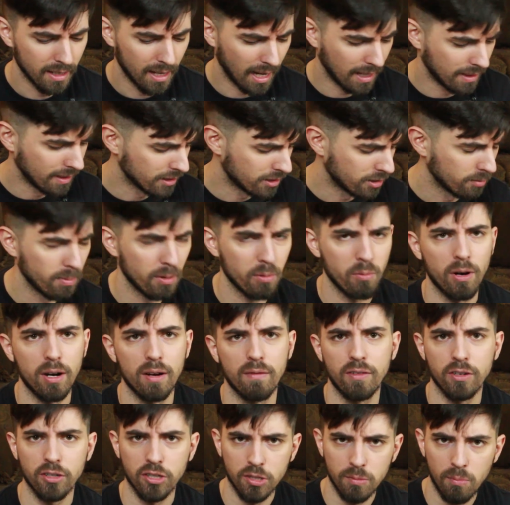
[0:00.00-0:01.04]
and this will be
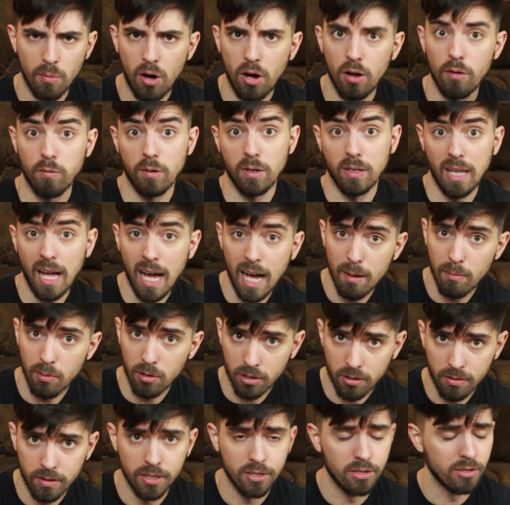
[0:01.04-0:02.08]
one of your small
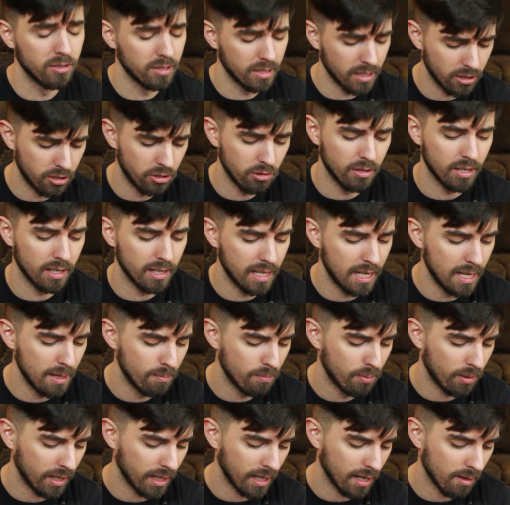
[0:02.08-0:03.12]
reliable creatures that you could
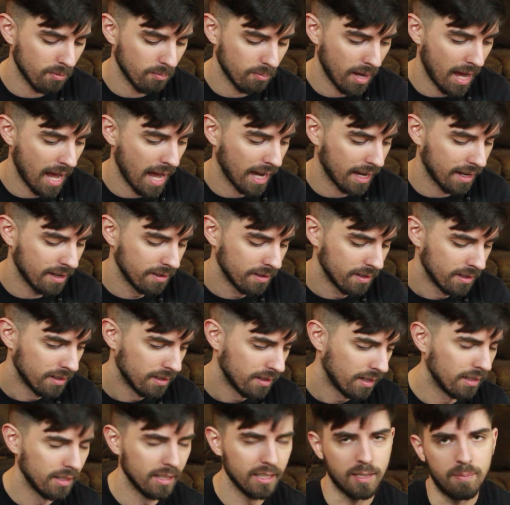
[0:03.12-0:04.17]
keep bringing back.
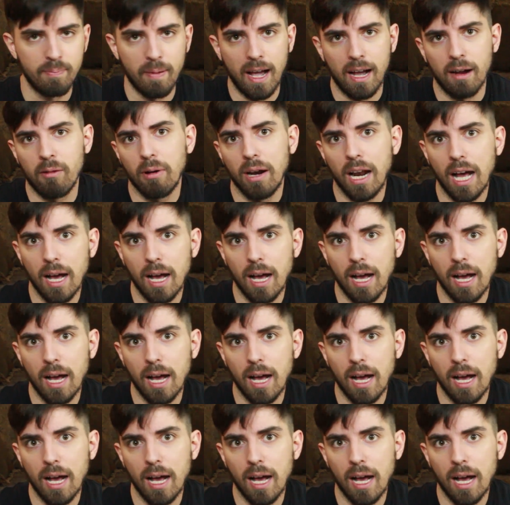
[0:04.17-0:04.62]
At least back